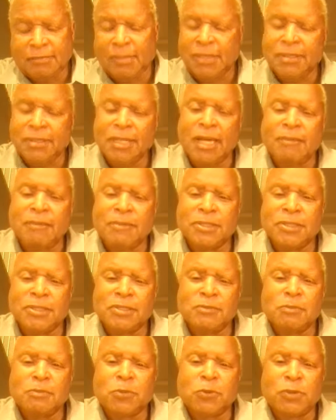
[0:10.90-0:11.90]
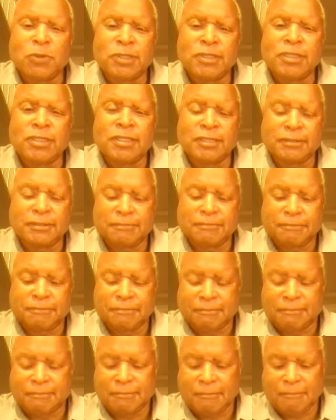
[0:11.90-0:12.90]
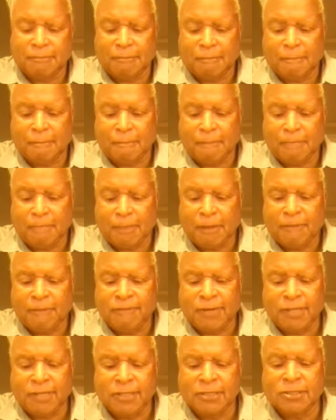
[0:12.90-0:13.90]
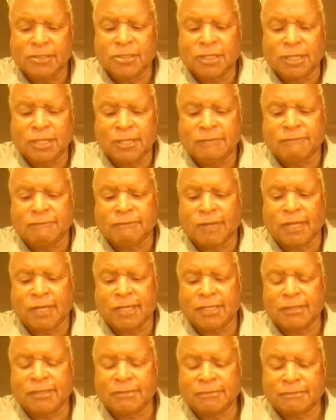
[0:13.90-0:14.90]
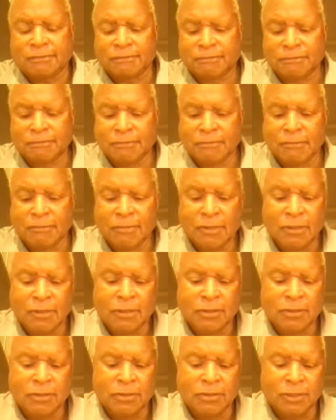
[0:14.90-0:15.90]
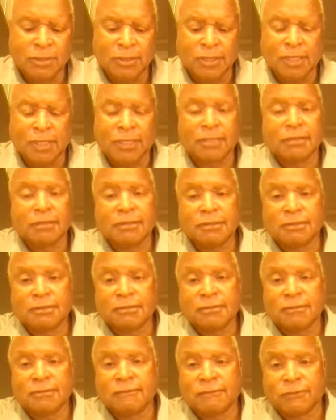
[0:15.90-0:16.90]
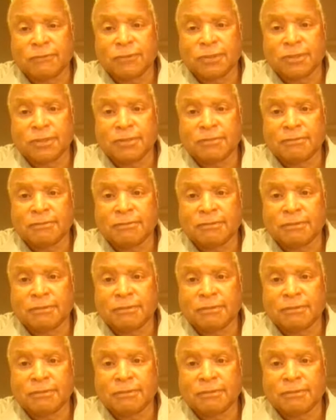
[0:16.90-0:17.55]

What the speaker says: My topic is pointing. You find in John 5, 39 and 40,